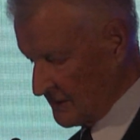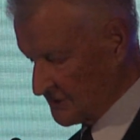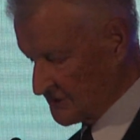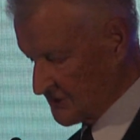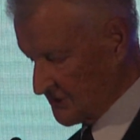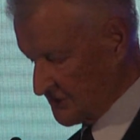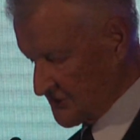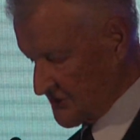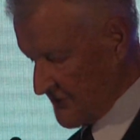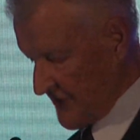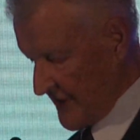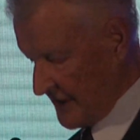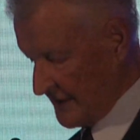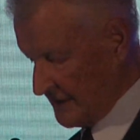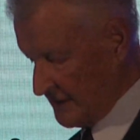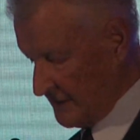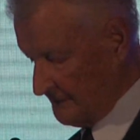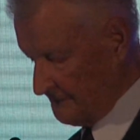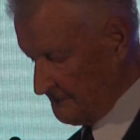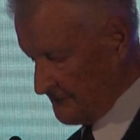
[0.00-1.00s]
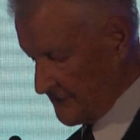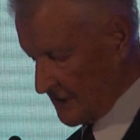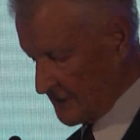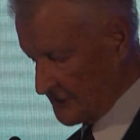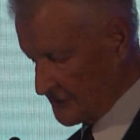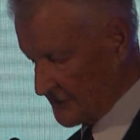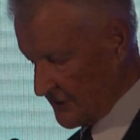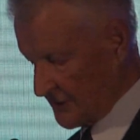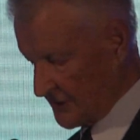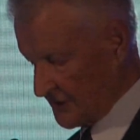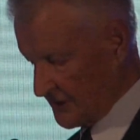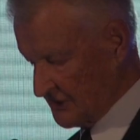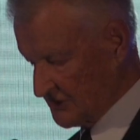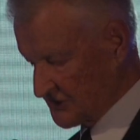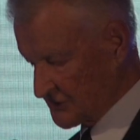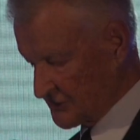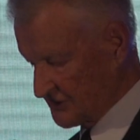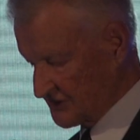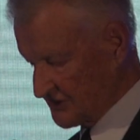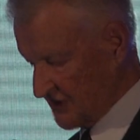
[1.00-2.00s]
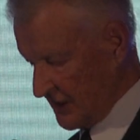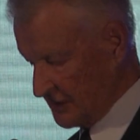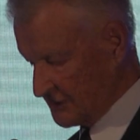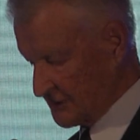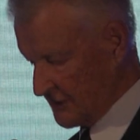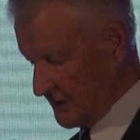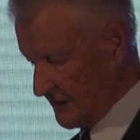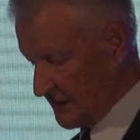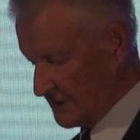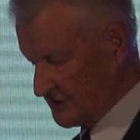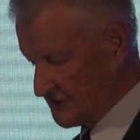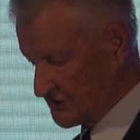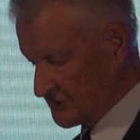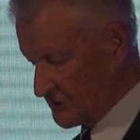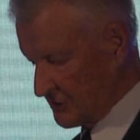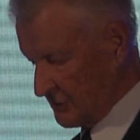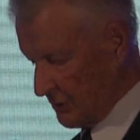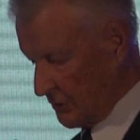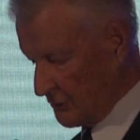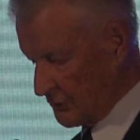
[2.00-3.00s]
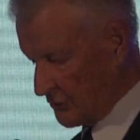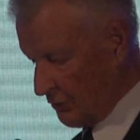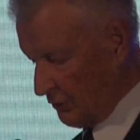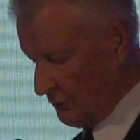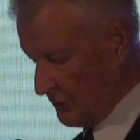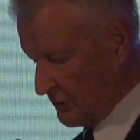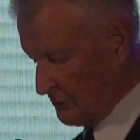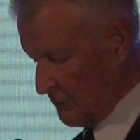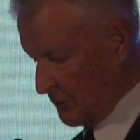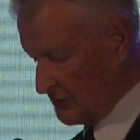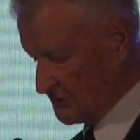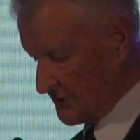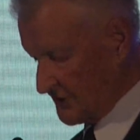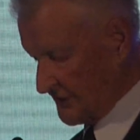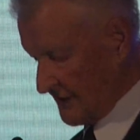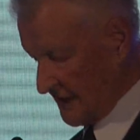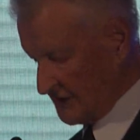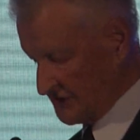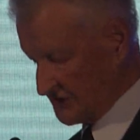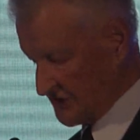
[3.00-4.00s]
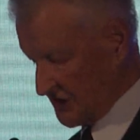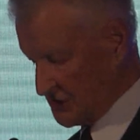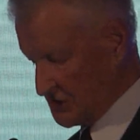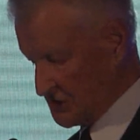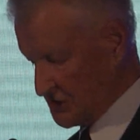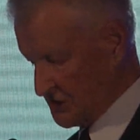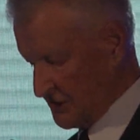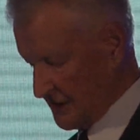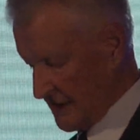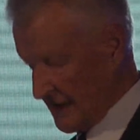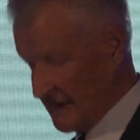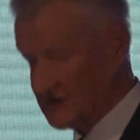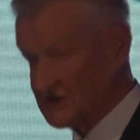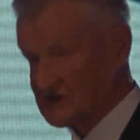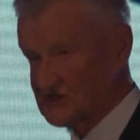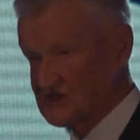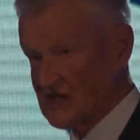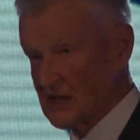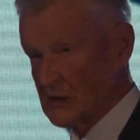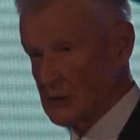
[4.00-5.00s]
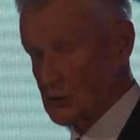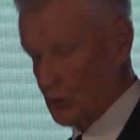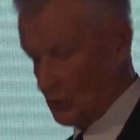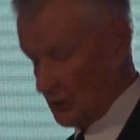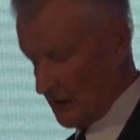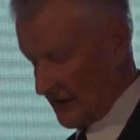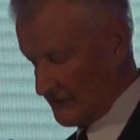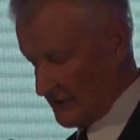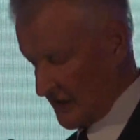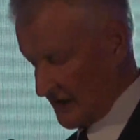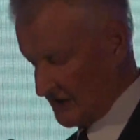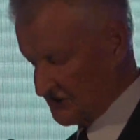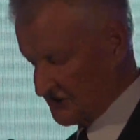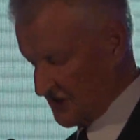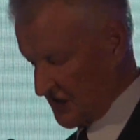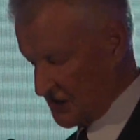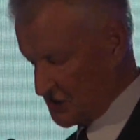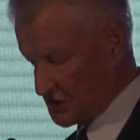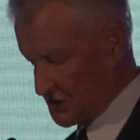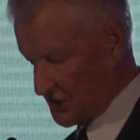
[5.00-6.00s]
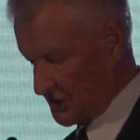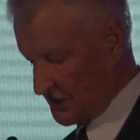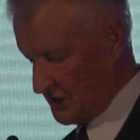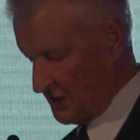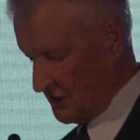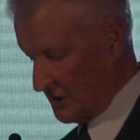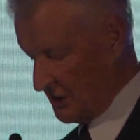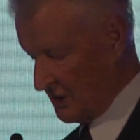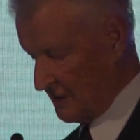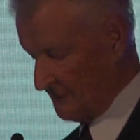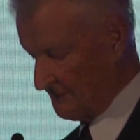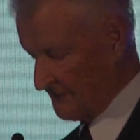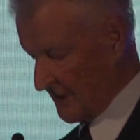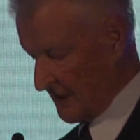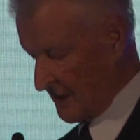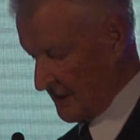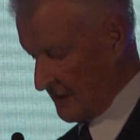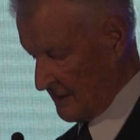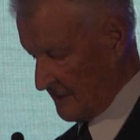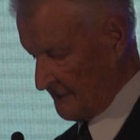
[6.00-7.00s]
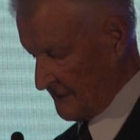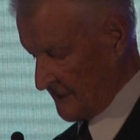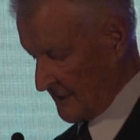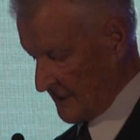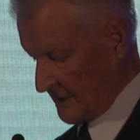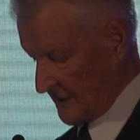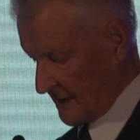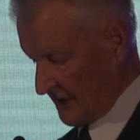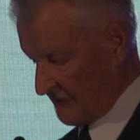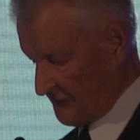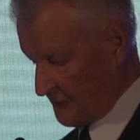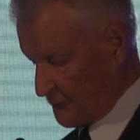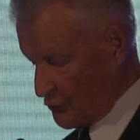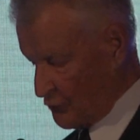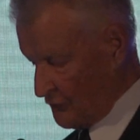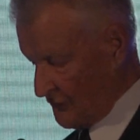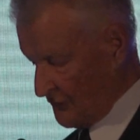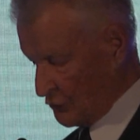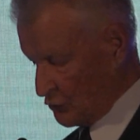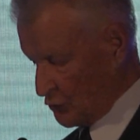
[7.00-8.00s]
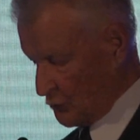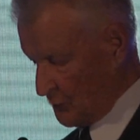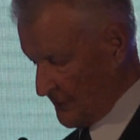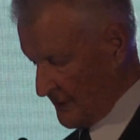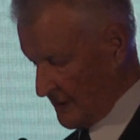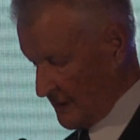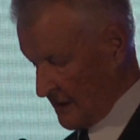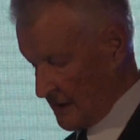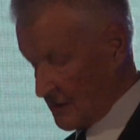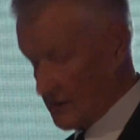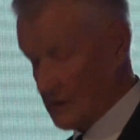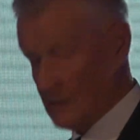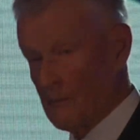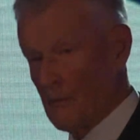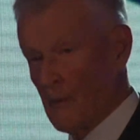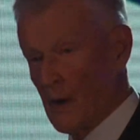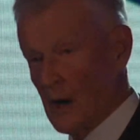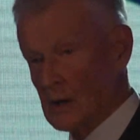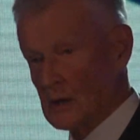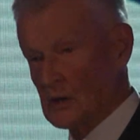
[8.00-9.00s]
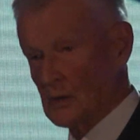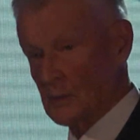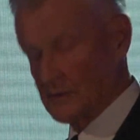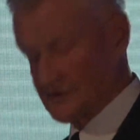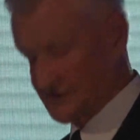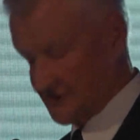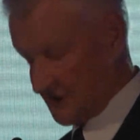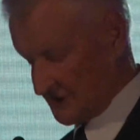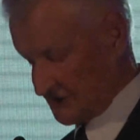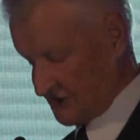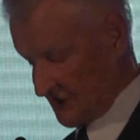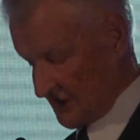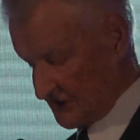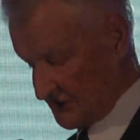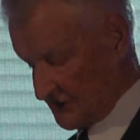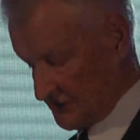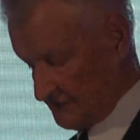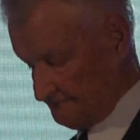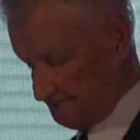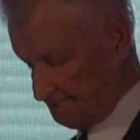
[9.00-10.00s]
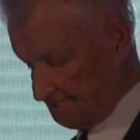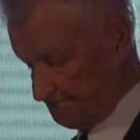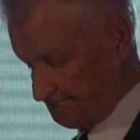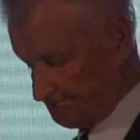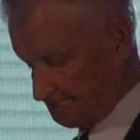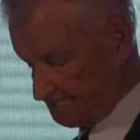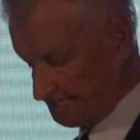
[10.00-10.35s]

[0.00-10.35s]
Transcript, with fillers: since then Turkey's resulting and still ongoing modernization and secularization have proven to be a remarkable success.